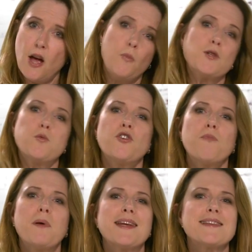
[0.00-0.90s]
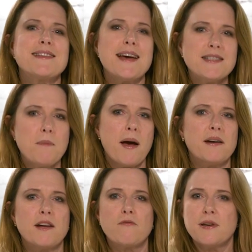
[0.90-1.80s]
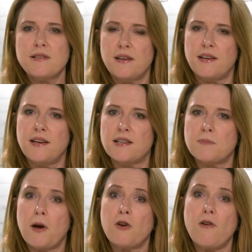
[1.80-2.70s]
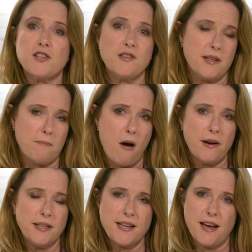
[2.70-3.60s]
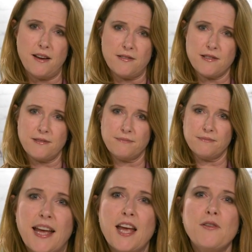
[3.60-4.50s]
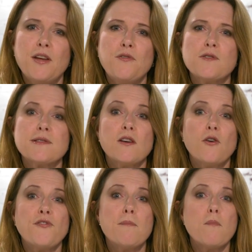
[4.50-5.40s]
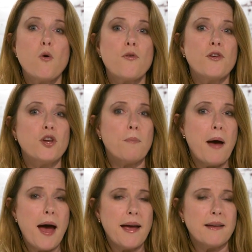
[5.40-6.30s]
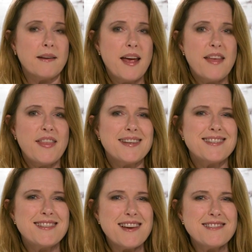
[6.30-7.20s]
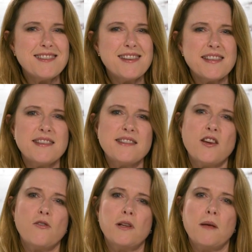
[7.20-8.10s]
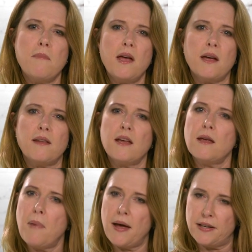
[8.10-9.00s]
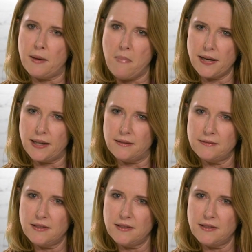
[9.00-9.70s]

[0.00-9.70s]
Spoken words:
which would have been exacerbated in recent years by crashes in mining towns. Even if you sell for more than you paid, that doesn't necessarily mean that you made any money.